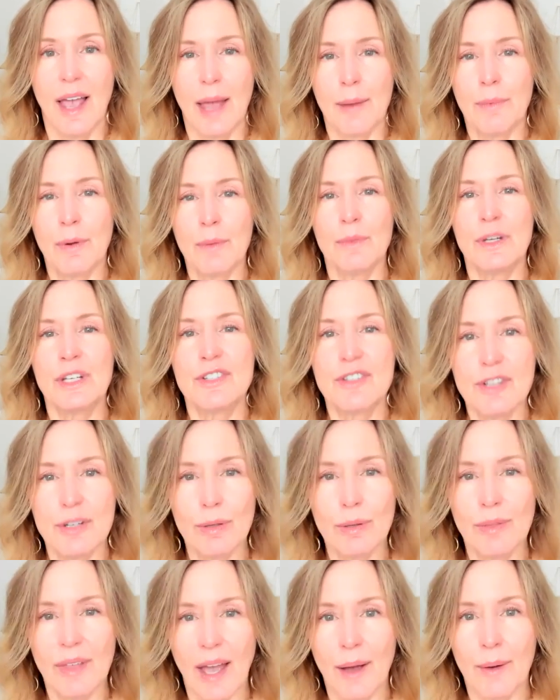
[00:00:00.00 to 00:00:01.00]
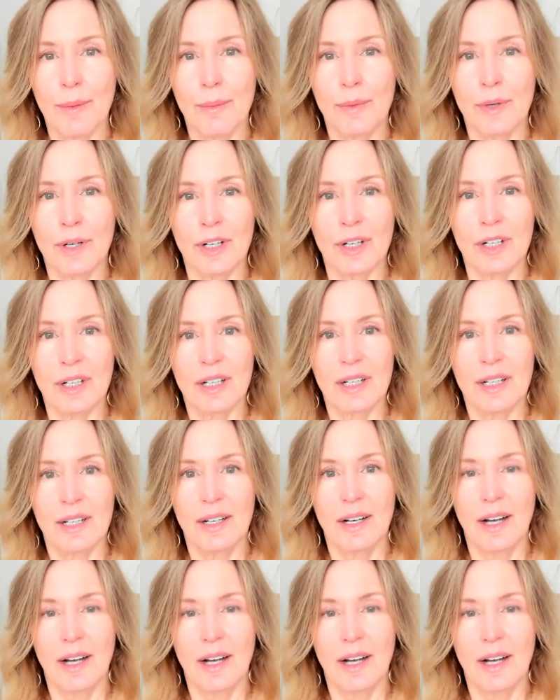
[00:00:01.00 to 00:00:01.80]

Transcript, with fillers: And when we do that work